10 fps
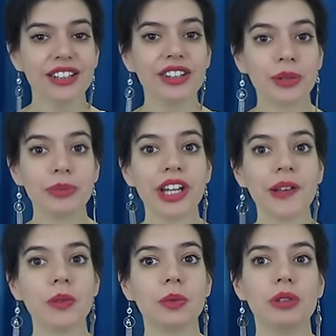
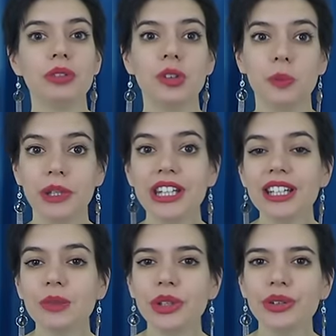Sometimes when we
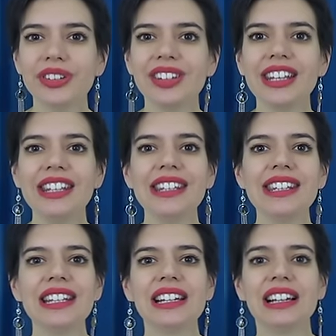speak, we don't say
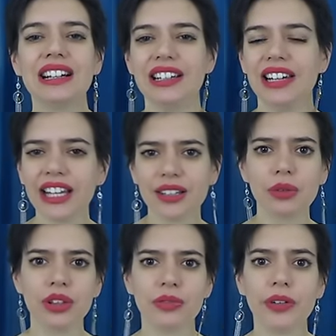il, like
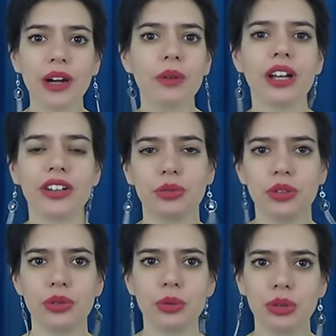with Falloir that
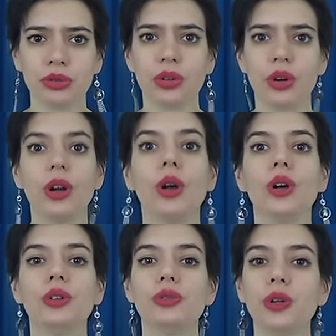we saw before.
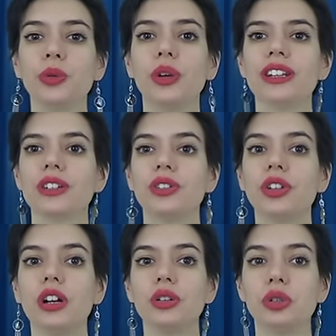Vaut mieux être
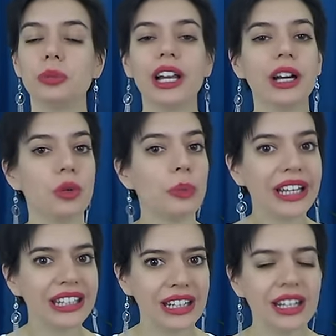seul que mal
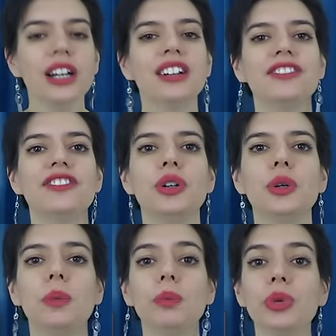accompagné.
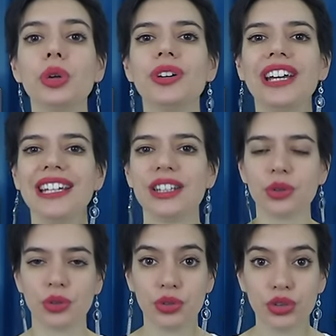Vaut mieux
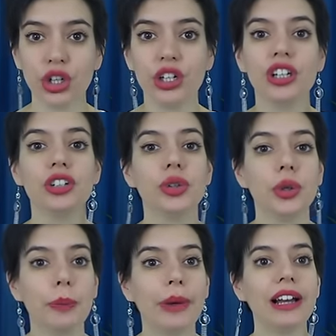être seul
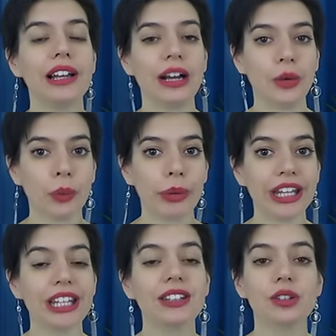que mal
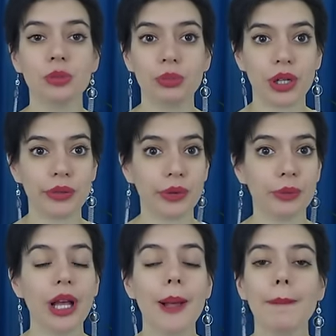accompagné. It's a
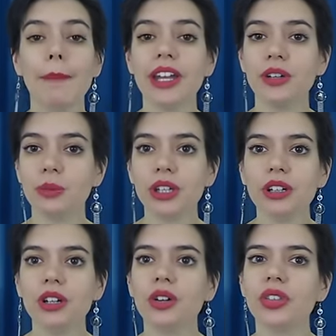proverb. Better be
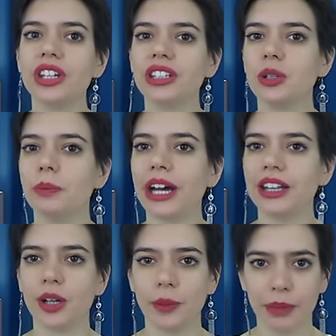alone than in a
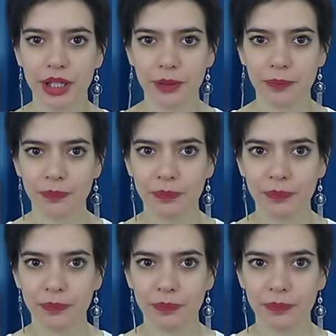bad company.